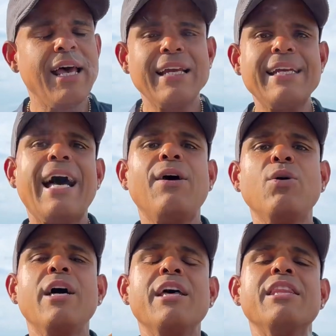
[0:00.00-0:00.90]
Now,
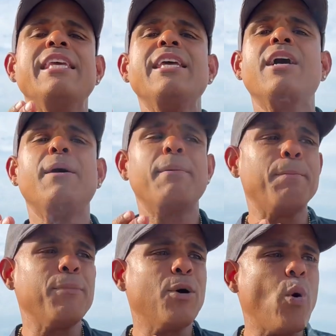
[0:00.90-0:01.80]
the
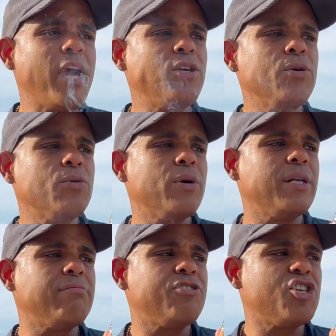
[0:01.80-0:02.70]
way you
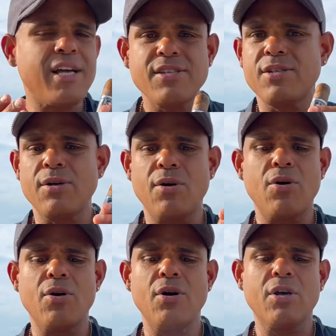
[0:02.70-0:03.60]
ingest
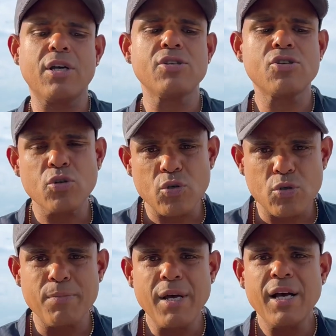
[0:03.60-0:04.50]
or
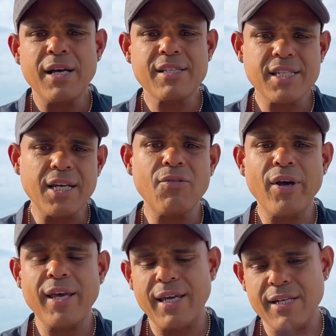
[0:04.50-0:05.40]
consume a
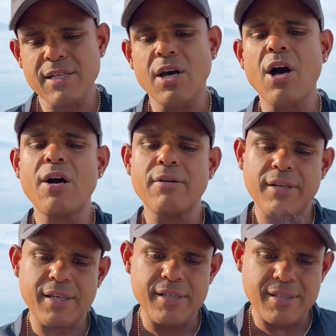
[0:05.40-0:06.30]
cigarette and a cigar
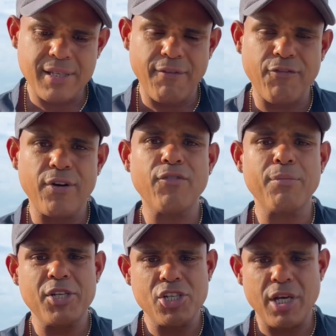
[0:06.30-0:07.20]
is different from
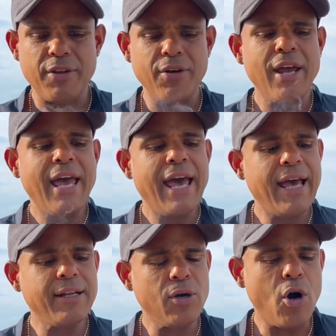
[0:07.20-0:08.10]
each other,
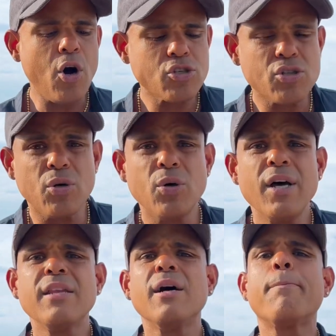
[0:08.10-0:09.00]
and also
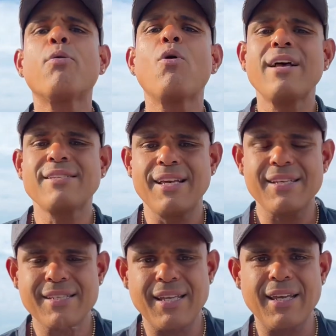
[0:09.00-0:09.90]
the
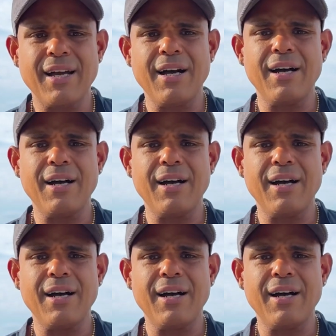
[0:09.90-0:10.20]
processing